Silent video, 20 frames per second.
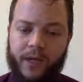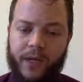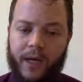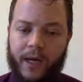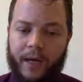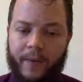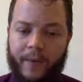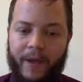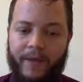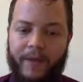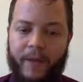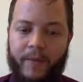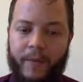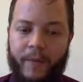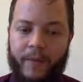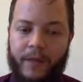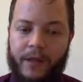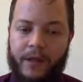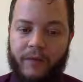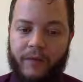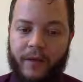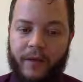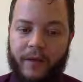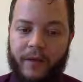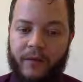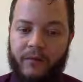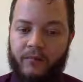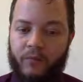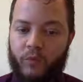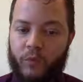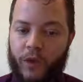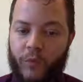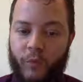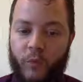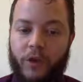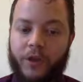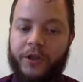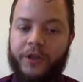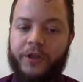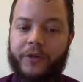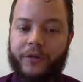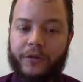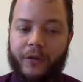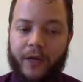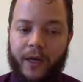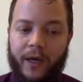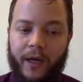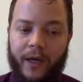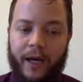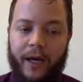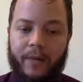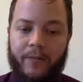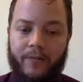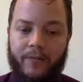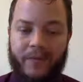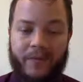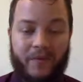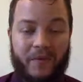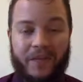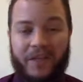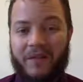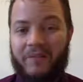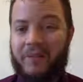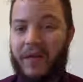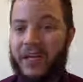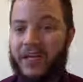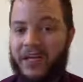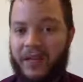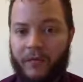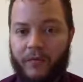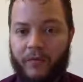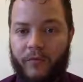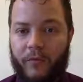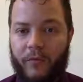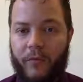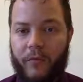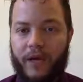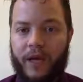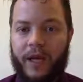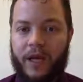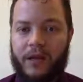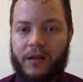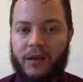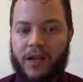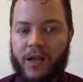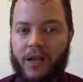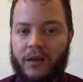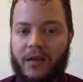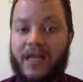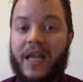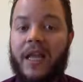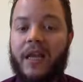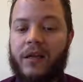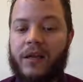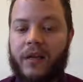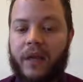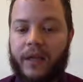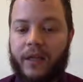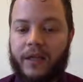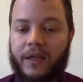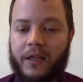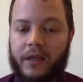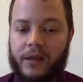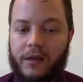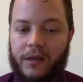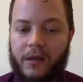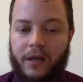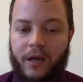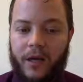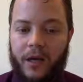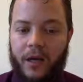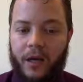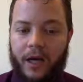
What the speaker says: And that may be something that we want to do, especially many times if we're working as data scientists.